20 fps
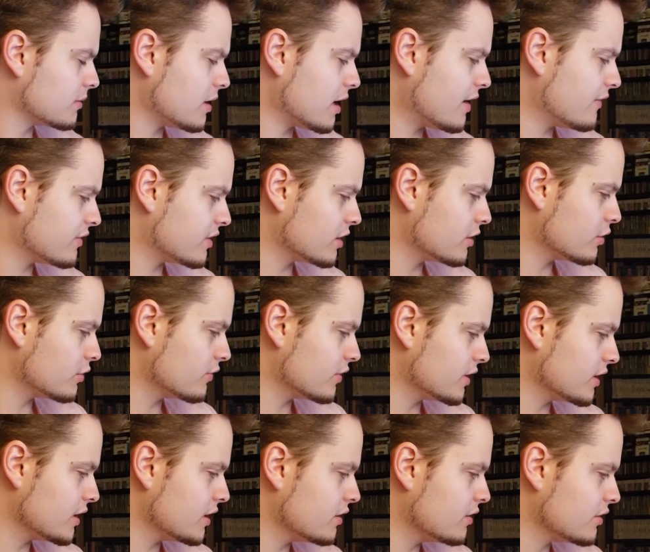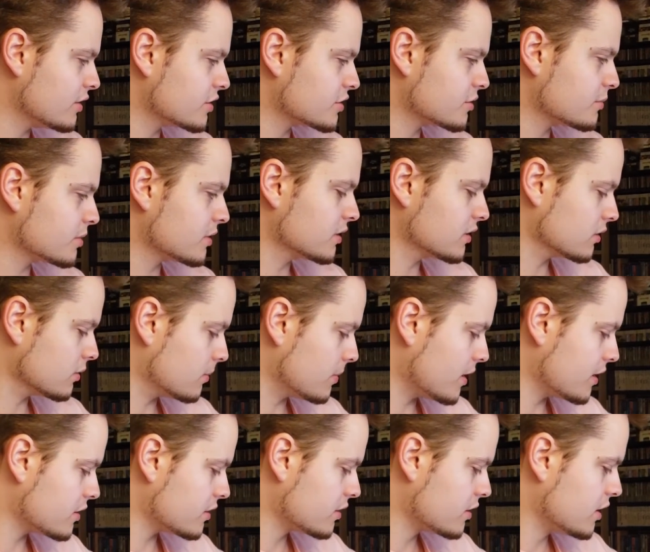having it over here, it should be a little
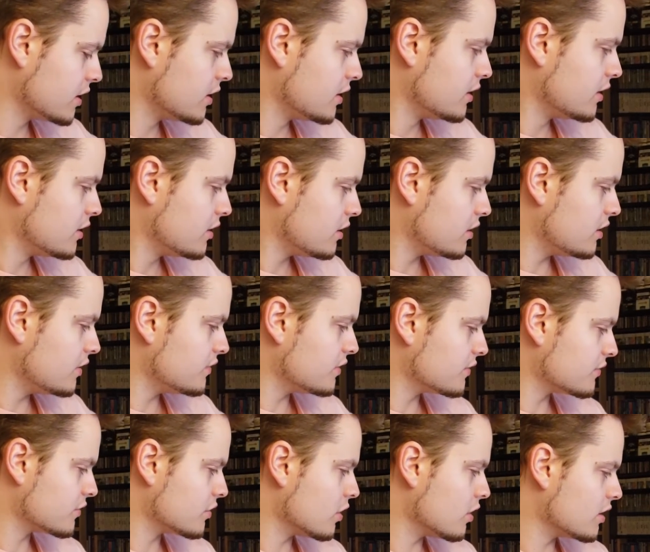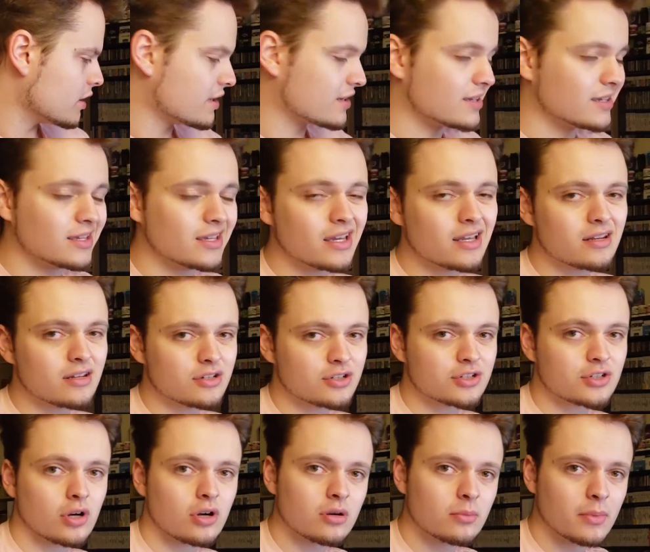better, and even if not, I can get a
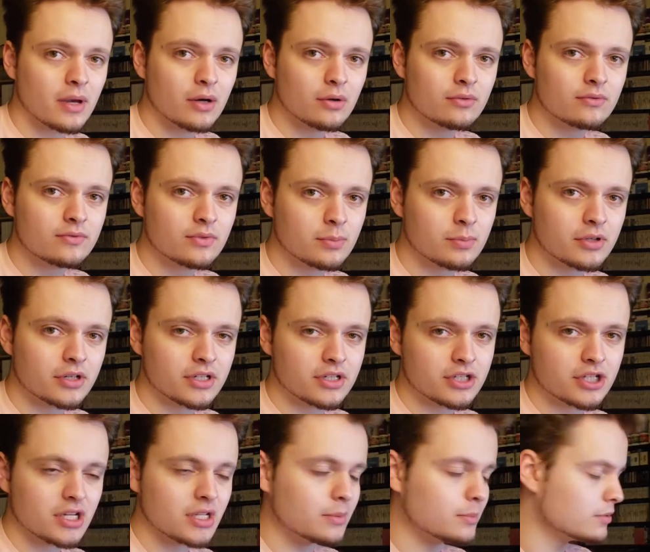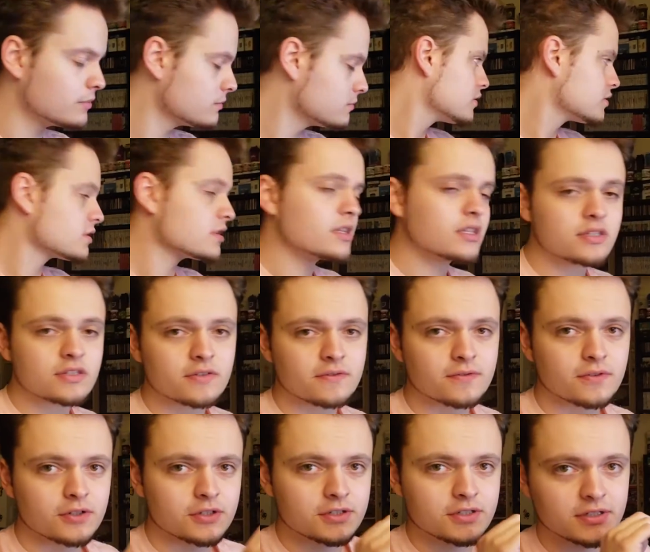shock mount for pretty cheap. So that's the
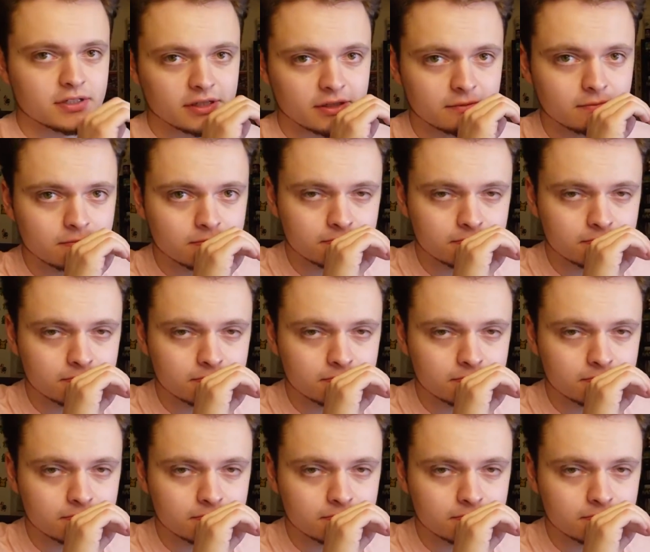first thing.